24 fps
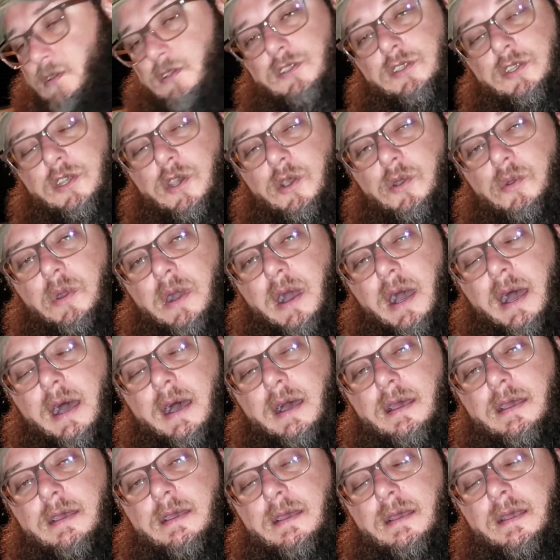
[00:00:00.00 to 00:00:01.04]
to
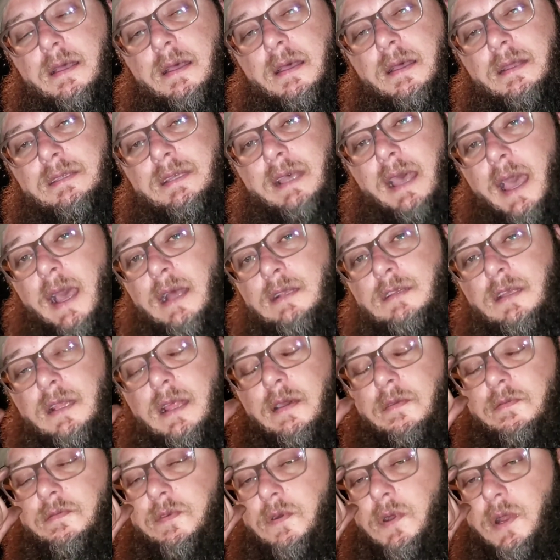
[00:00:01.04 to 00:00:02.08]
answer
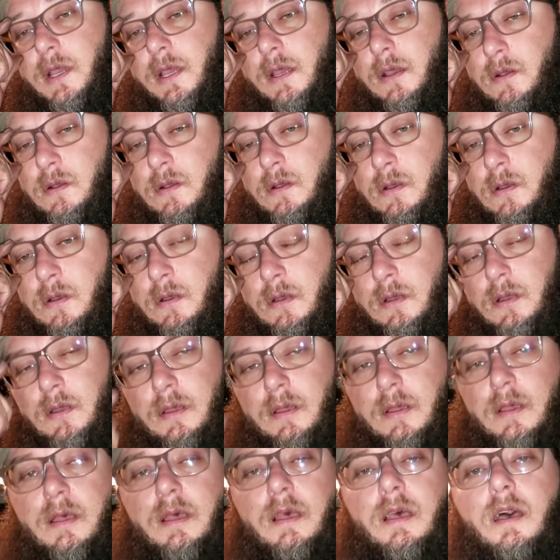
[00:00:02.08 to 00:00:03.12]
them for you.
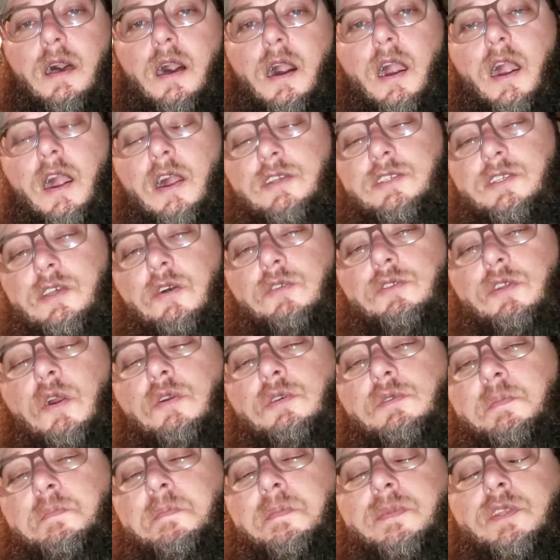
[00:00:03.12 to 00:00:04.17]
Also,
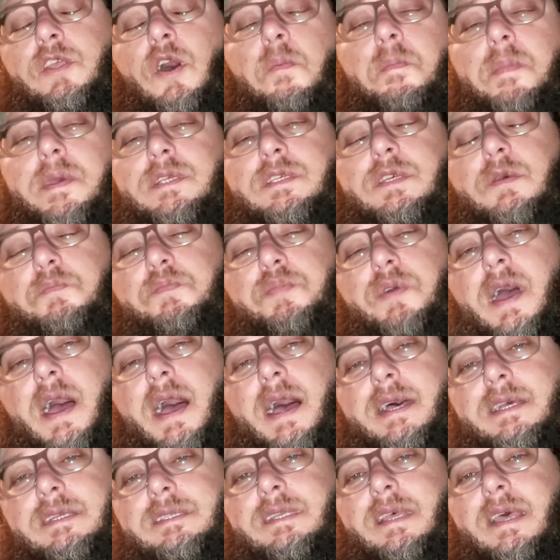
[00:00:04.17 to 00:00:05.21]
don't be
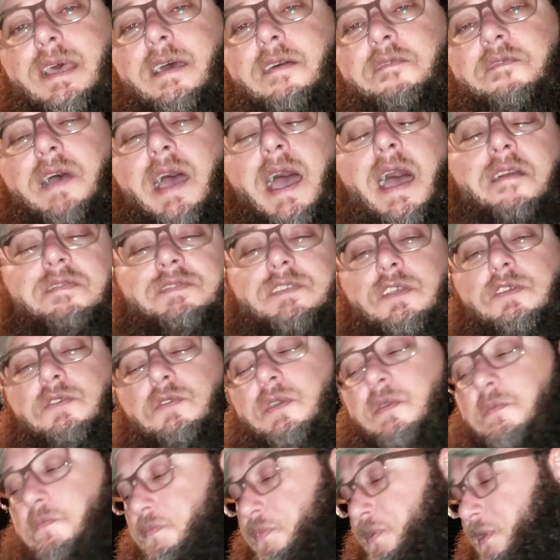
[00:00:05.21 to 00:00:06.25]
surprised if after you
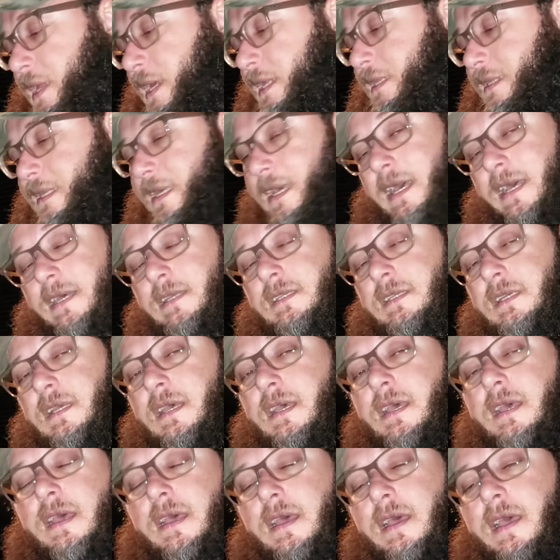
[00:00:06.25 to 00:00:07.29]
complete this,
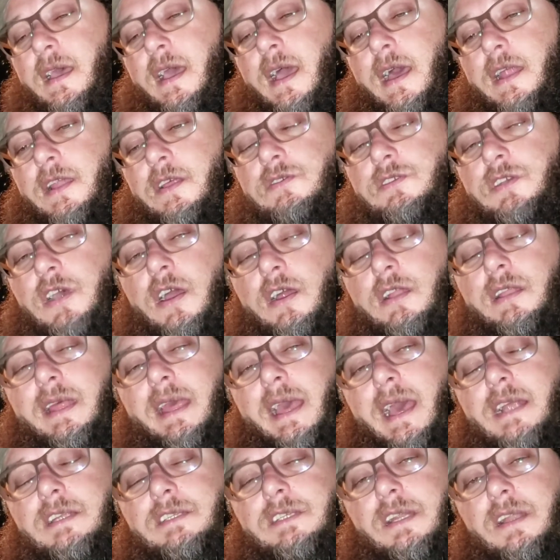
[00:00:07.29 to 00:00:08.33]
you turn
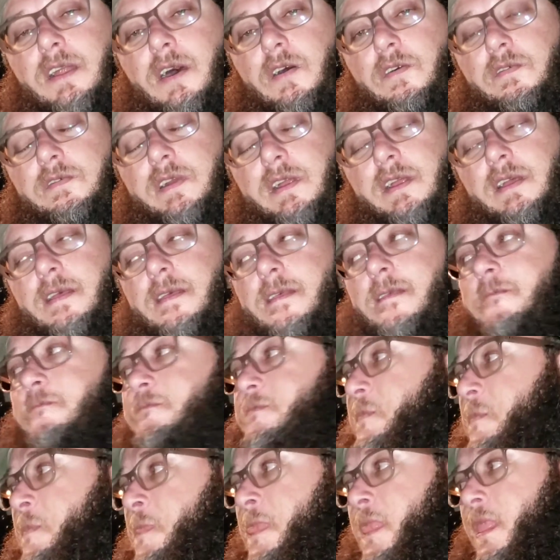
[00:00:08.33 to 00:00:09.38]
the engine over.
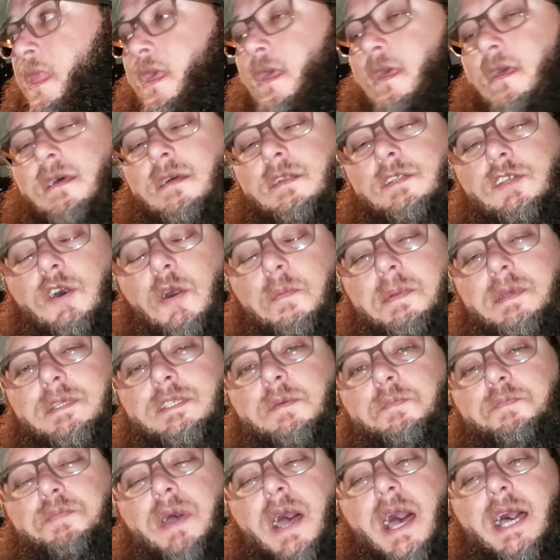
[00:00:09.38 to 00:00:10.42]
Don't be
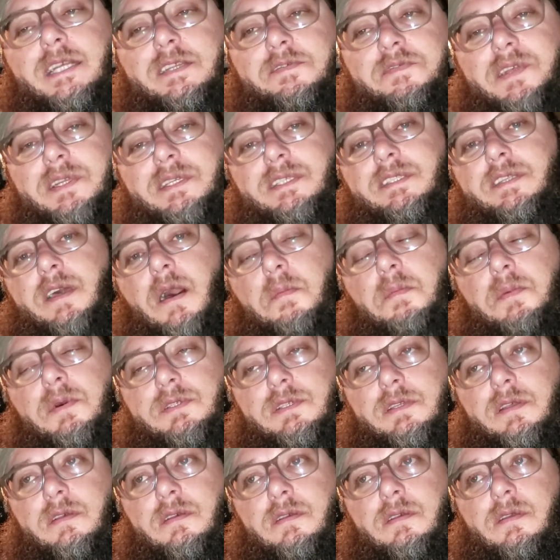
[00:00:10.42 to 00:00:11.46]
surprised if it
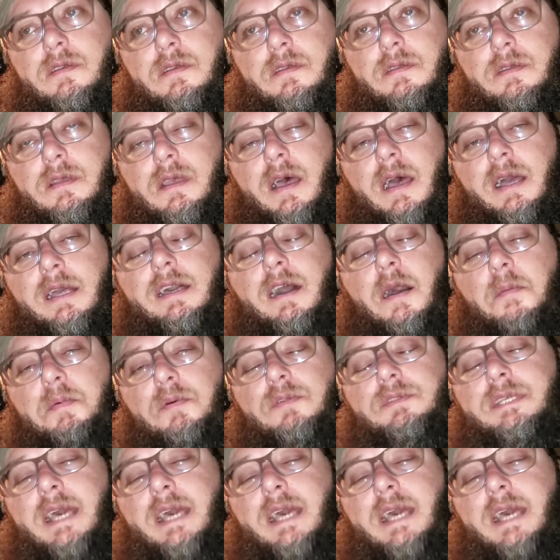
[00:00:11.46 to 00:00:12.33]
stumbles a couple